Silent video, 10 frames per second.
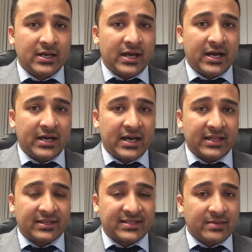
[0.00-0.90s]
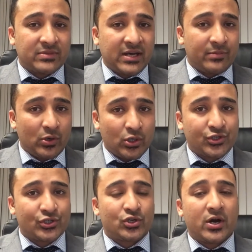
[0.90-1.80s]
at the same time you're
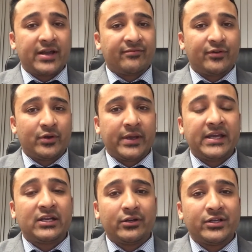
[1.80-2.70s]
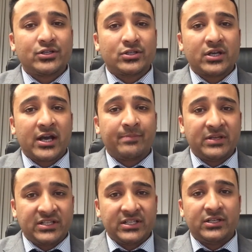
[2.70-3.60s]
also trying for your English,
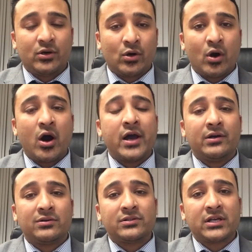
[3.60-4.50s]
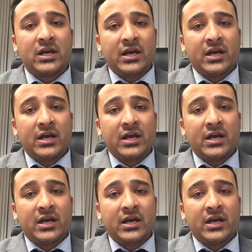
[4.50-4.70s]
PTE or IELTS,